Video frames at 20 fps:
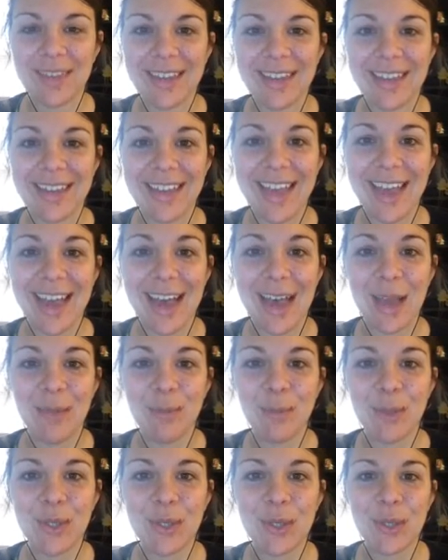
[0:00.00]
yeah,
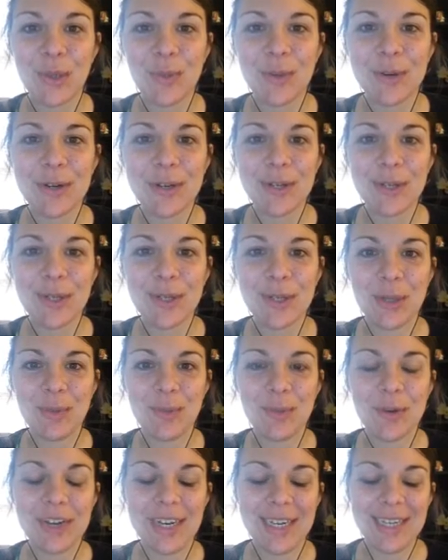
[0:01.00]
I'm super
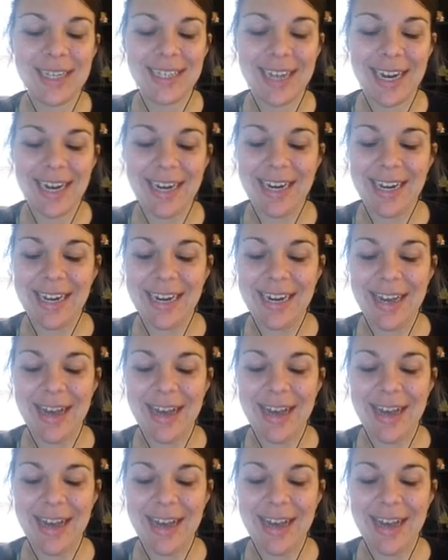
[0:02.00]
excited